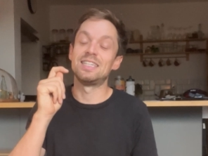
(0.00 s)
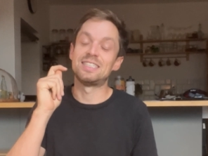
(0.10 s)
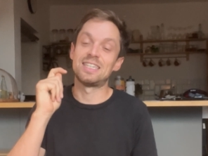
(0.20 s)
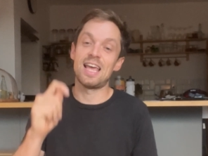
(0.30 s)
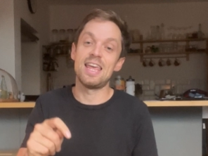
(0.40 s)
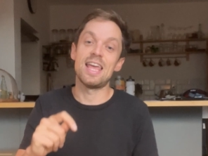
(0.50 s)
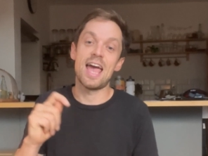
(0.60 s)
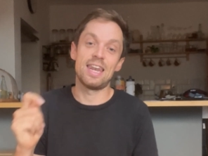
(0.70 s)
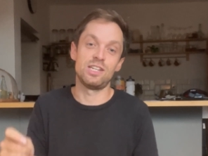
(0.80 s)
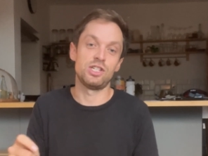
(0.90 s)
say
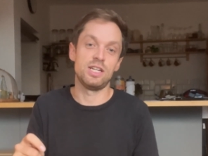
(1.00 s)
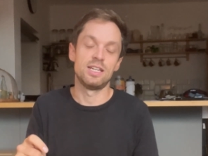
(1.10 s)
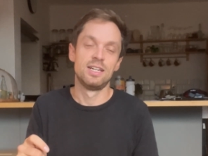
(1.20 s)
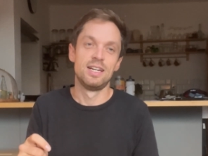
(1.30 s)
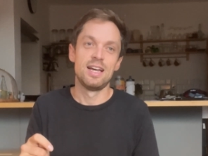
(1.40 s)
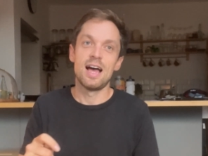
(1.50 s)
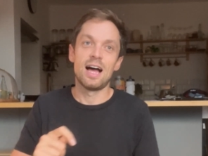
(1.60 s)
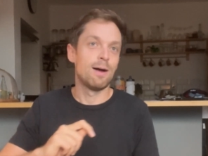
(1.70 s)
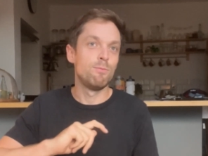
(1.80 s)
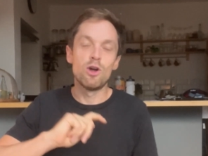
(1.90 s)
energy.
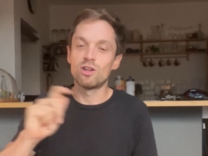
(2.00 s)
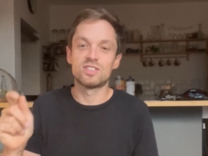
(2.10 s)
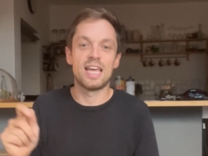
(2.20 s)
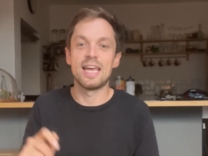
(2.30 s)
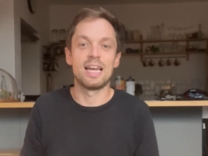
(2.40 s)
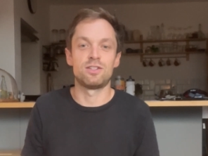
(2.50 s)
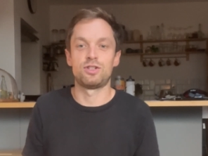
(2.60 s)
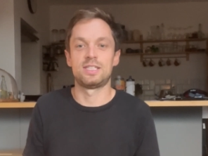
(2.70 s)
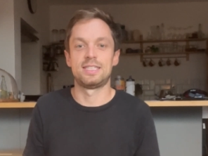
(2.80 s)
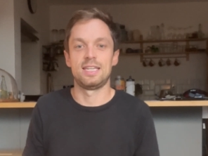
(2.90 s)
I'm not saying
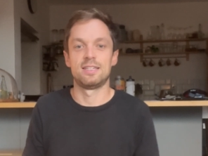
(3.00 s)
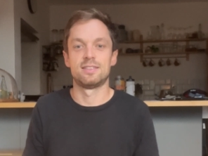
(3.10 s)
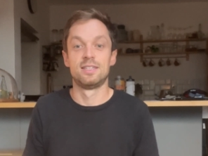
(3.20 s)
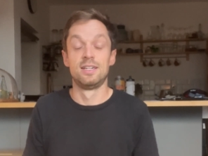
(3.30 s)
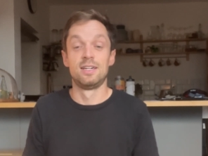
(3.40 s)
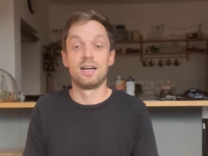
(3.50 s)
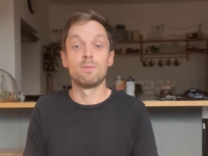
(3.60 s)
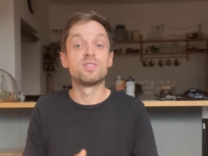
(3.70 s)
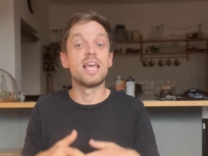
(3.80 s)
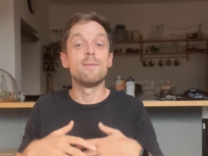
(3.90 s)
electricity. I'm
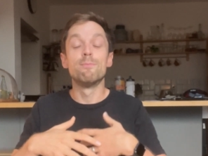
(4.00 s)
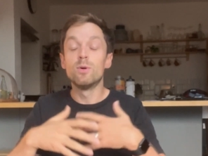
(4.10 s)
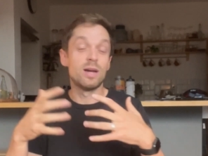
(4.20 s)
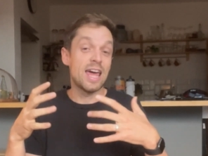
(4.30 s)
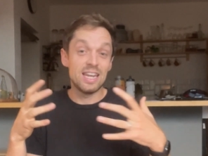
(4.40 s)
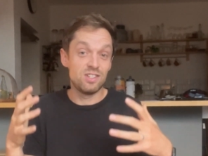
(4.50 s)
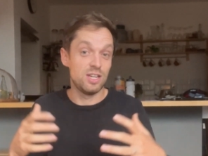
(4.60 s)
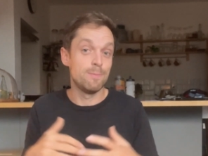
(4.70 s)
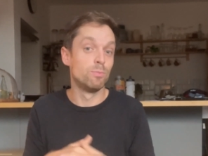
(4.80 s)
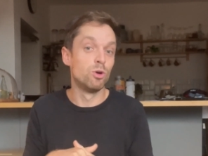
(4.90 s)
saying
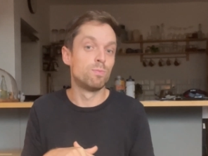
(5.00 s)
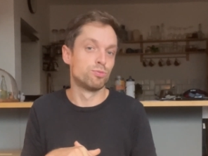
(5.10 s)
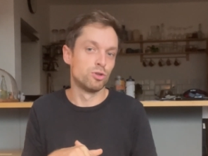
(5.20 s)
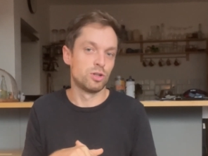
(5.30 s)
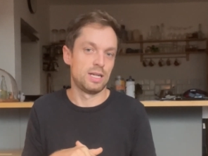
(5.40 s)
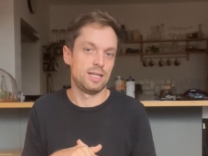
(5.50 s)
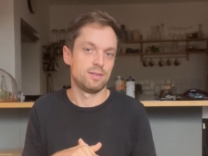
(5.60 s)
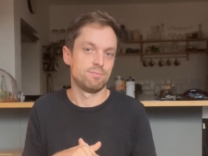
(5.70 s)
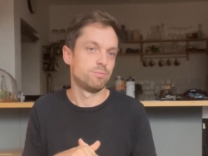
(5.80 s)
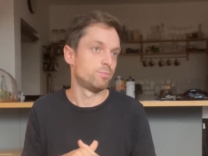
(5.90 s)
energy more broadly.
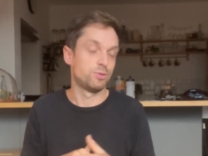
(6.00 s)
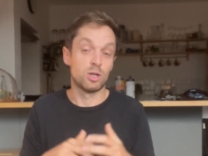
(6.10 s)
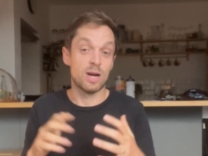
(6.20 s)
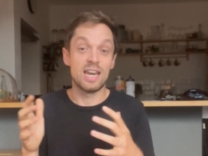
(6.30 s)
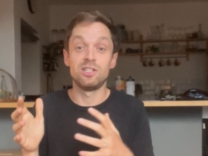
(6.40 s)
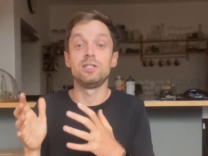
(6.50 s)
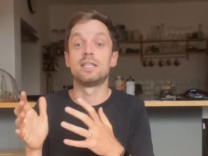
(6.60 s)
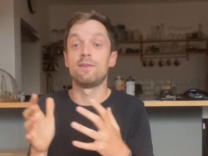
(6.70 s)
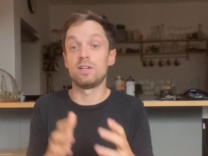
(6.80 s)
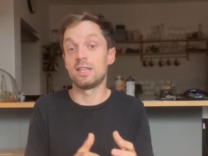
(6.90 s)
So energy
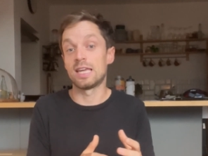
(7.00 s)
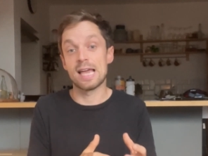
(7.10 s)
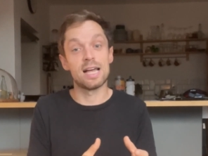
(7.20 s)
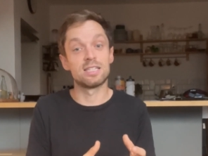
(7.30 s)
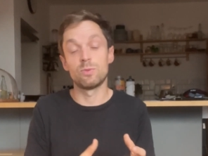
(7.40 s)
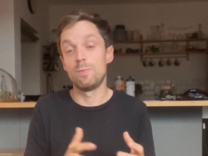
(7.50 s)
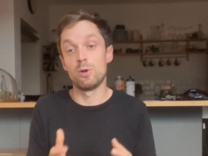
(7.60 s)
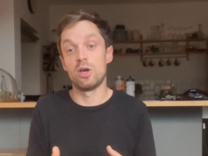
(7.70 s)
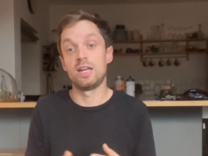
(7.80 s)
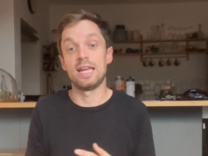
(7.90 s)
delivered in the gas that we
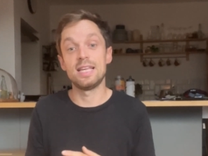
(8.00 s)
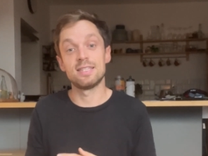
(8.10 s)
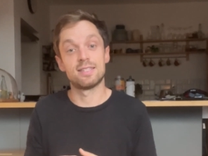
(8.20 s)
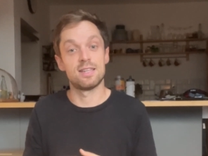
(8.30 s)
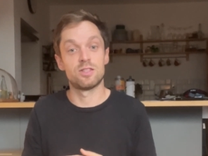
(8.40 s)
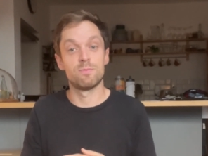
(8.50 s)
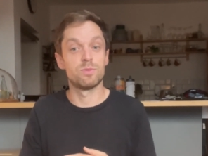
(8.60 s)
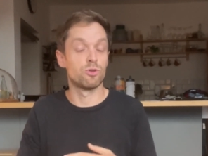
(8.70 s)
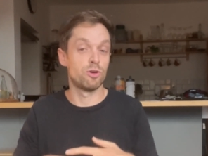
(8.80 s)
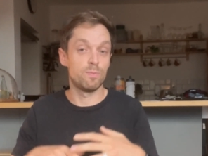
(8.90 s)
burn in heating systems
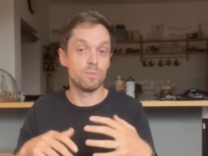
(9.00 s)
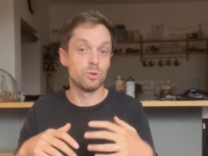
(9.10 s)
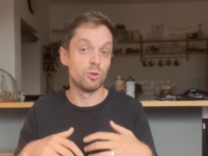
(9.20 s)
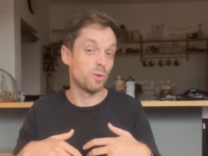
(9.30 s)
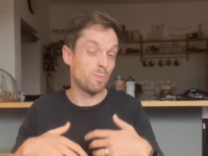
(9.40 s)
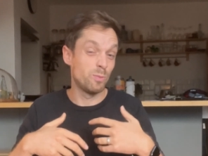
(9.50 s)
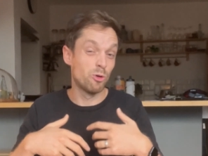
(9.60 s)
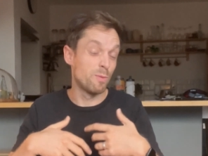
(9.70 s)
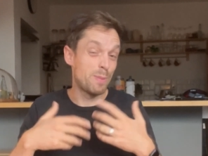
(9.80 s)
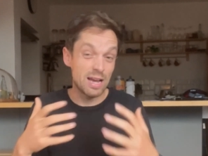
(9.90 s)
or, or, the,
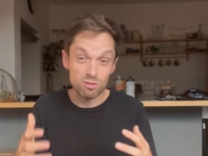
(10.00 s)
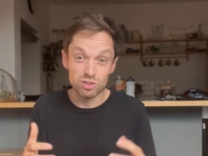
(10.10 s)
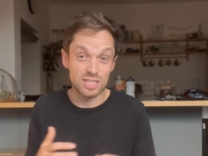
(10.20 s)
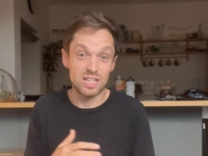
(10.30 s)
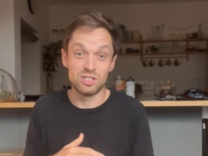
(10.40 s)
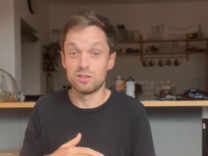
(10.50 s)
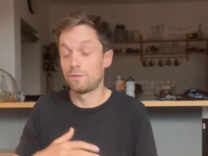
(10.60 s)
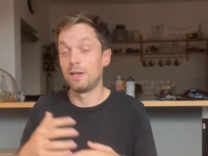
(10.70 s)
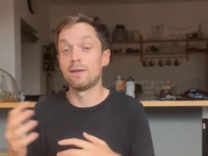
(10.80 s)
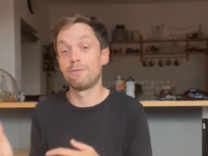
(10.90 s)
or in petrol stations,
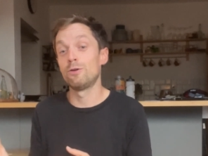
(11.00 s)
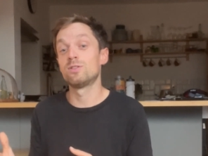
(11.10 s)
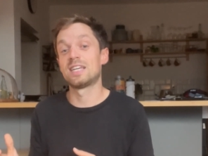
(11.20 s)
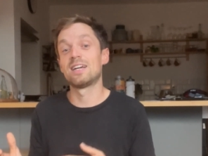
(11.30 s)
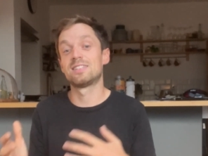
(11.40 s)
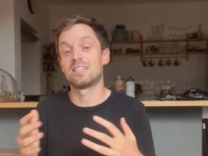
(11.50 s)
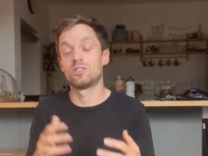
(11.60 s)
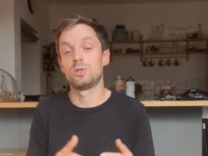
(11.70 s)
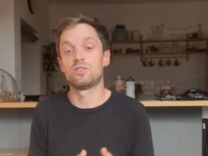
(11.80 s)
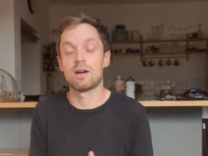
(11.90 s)
filling fuel tanks as
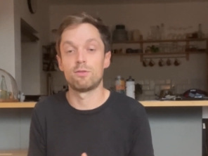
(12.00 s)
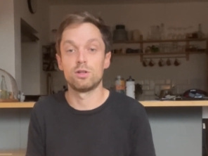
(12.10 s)
we travel